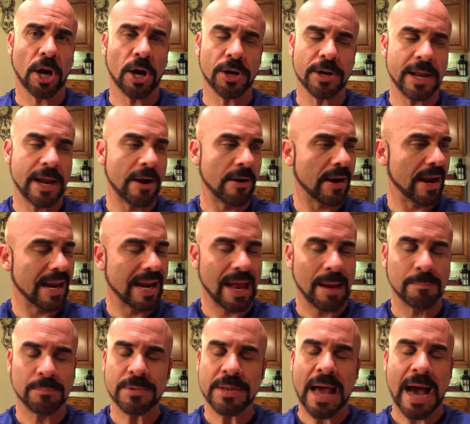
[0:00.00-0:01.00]
Gardener, and
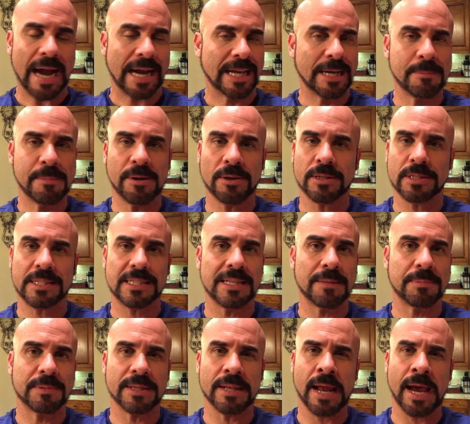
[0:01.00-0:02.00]
I'm not going to be able to
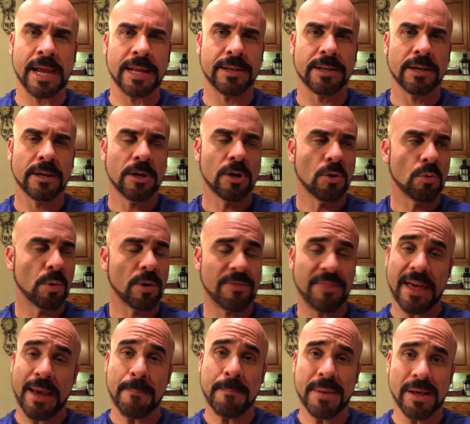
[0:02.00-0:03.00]
sleep tonight with
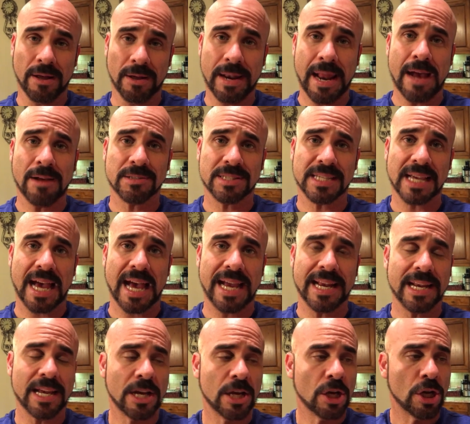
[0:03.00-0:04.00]
that melon
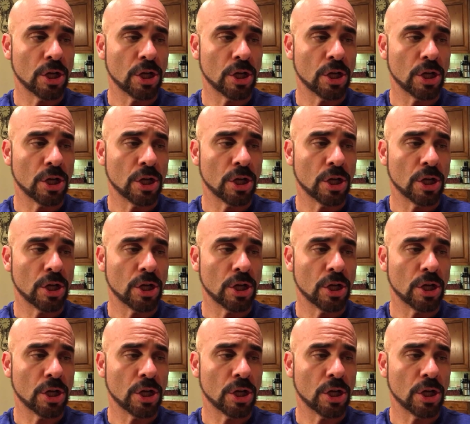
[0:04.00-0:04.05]
outside.